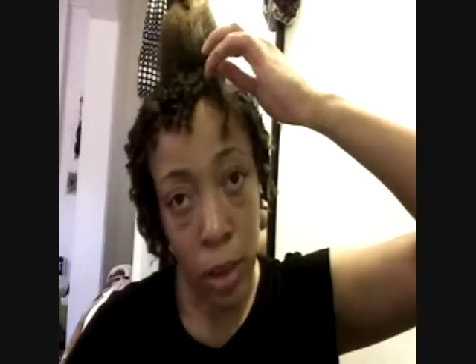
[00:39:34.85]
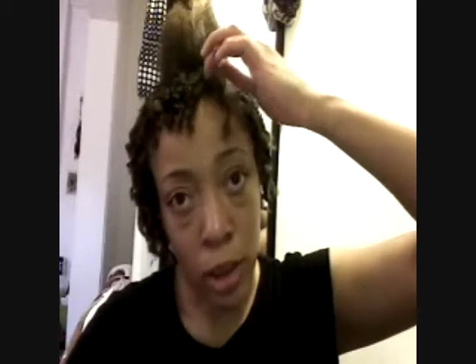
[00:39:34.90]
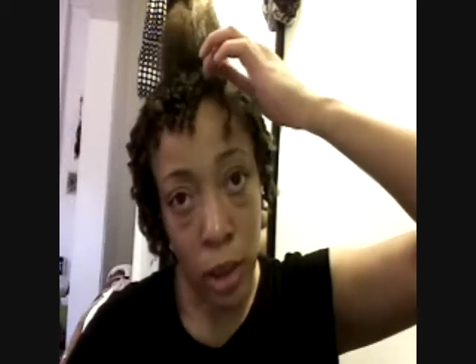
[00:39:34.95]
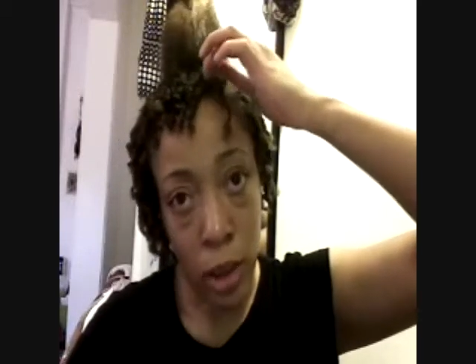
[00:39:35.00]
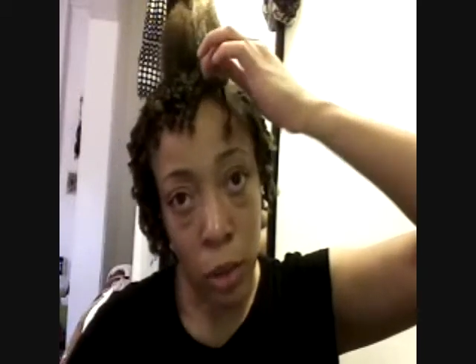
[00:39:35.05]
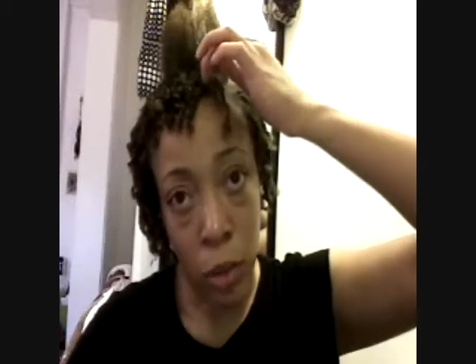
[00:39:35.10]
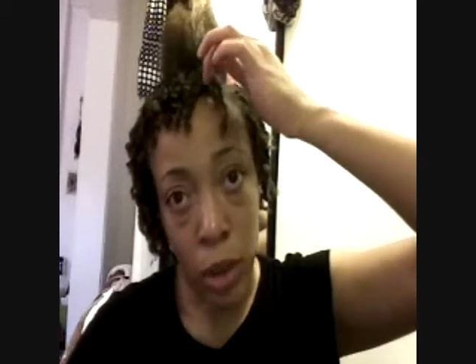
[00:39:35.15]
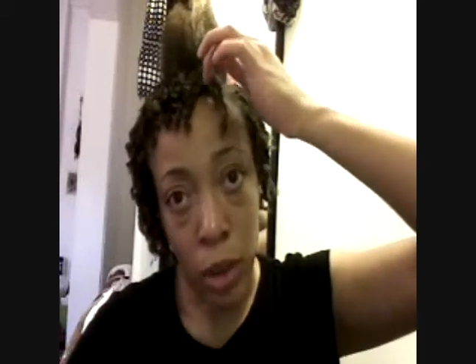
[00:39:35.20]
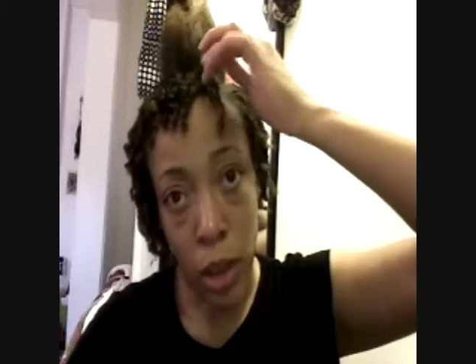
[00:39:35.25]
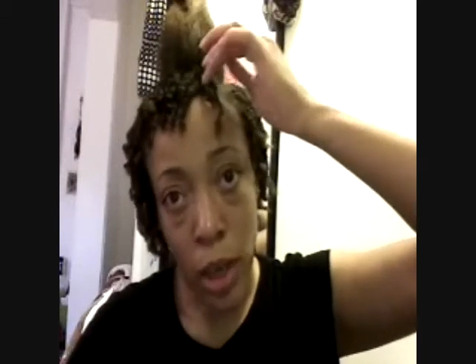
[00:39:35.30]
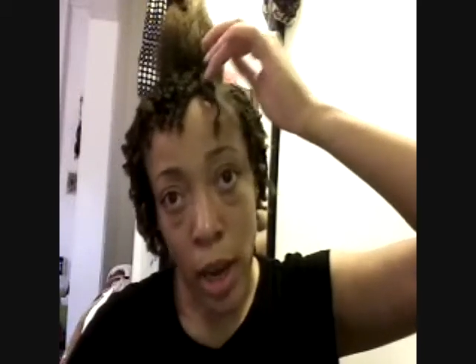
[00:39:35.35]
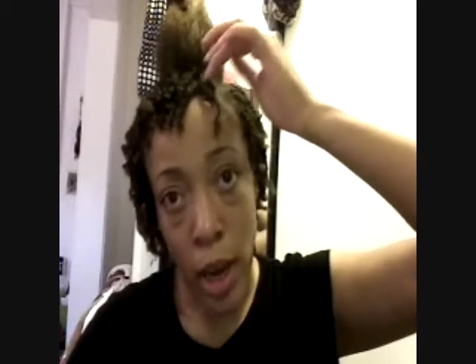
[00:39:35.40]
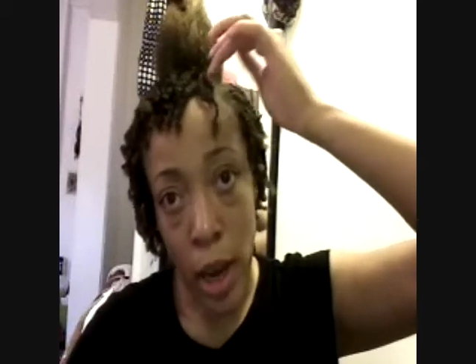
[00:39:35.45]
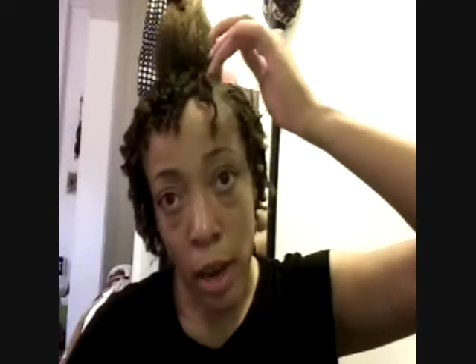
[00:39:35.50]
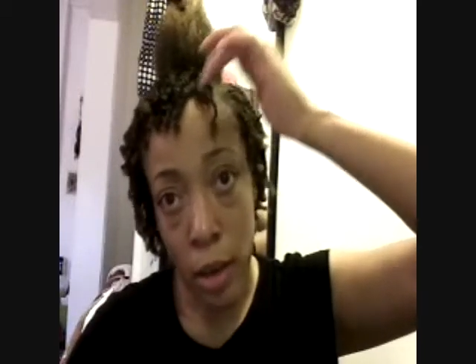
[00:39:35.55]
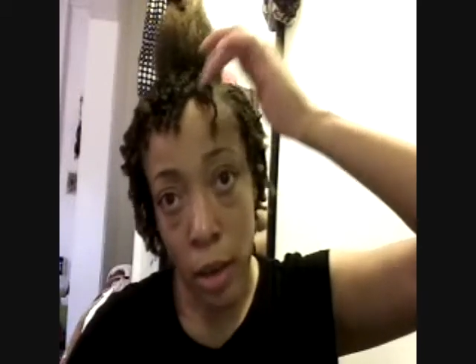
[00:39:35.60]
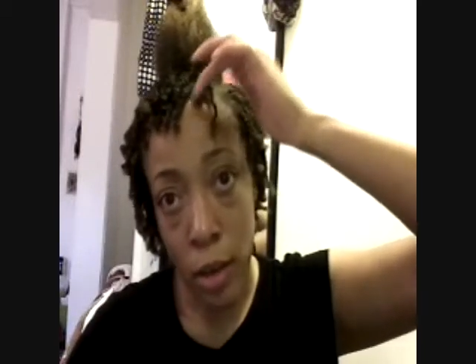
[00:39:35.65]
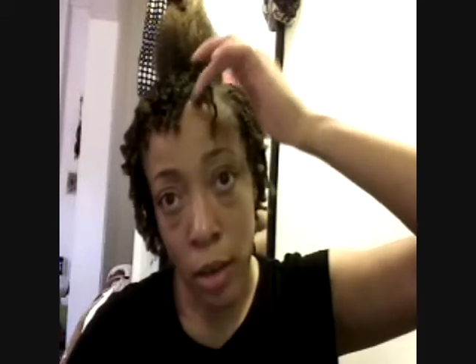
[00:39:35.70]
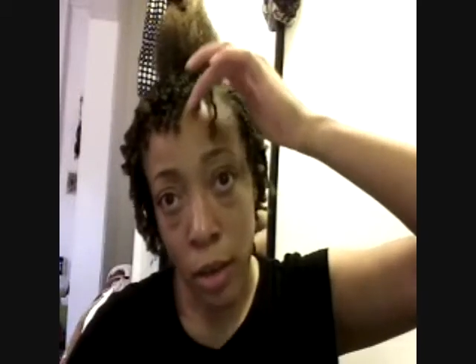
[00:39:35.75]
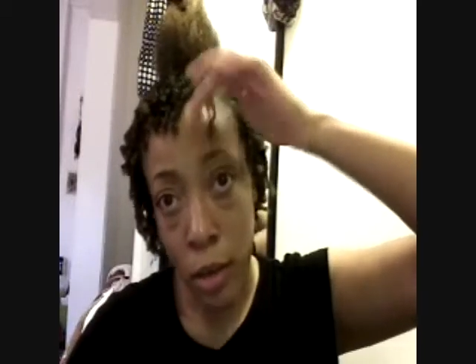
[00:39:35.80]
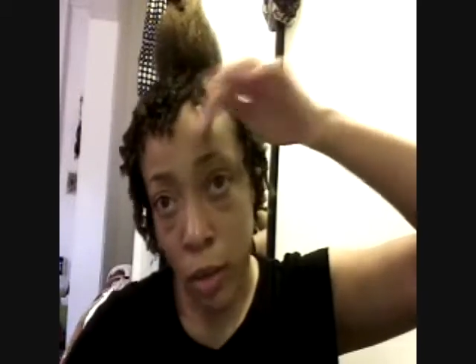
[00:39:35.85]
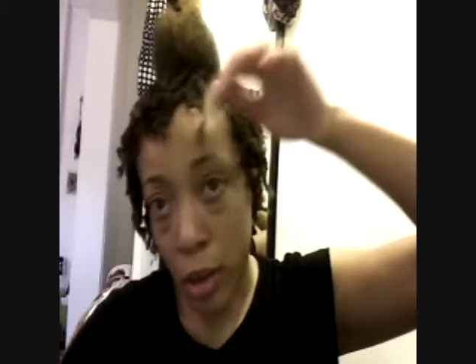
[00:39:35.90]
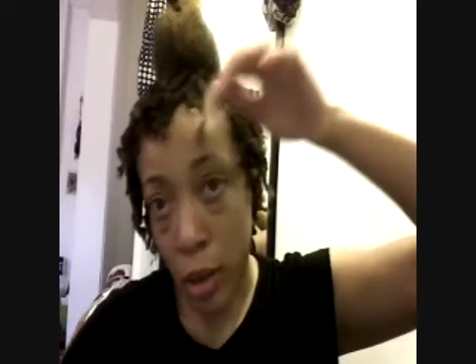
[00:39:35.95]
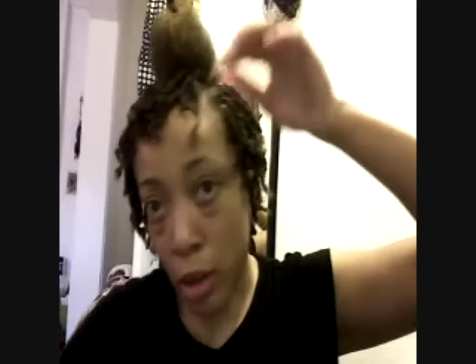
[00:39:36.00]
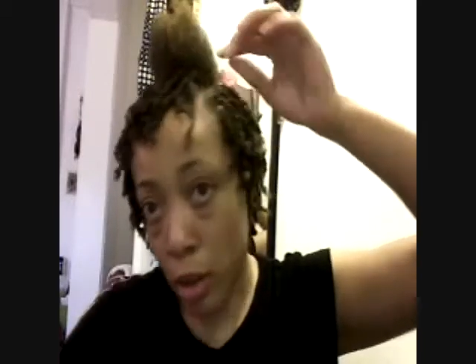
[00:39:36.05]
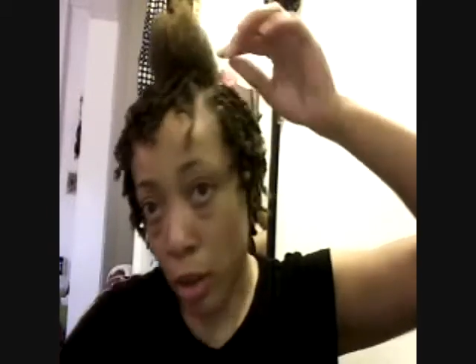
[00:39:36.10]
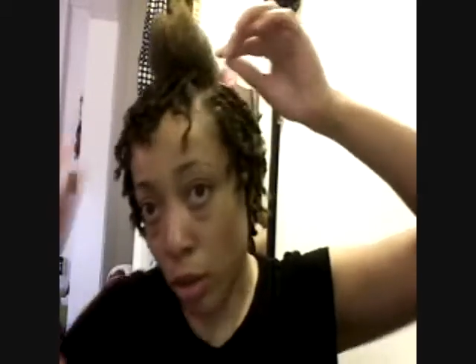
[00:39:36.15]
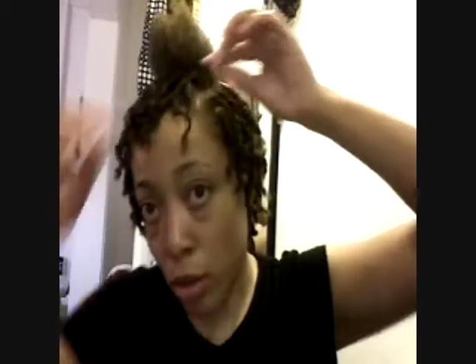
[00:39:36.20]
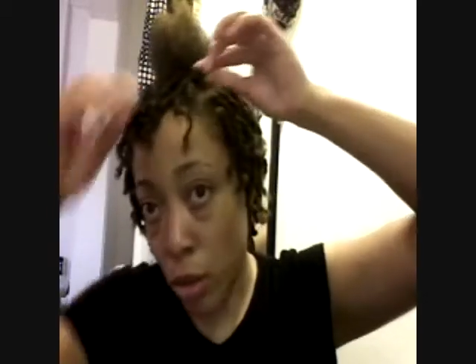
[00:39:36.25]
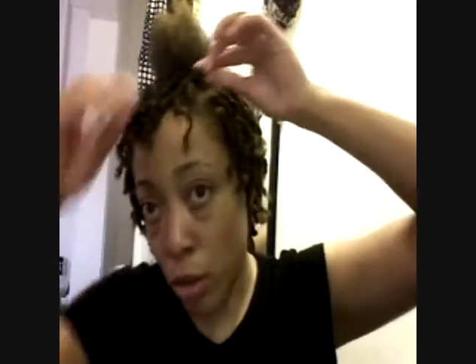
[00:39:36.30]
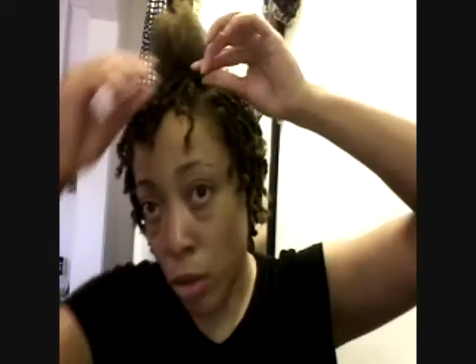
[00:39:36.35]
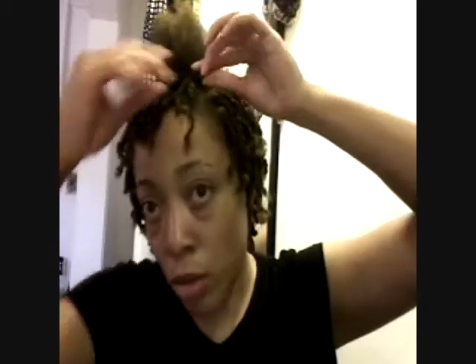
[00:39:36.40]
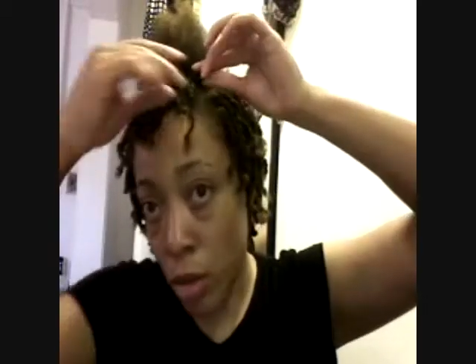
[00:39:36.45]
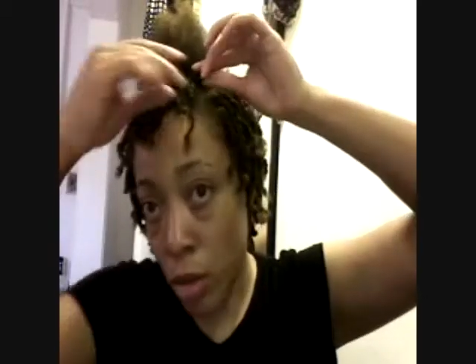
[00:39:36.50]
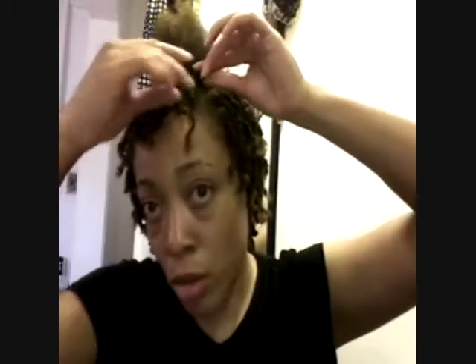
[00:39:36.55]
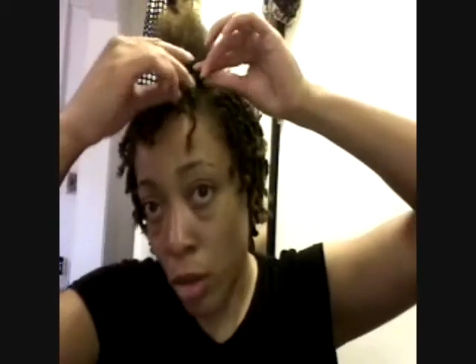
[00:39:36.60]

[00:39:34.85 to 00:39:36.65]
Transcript: this one down with a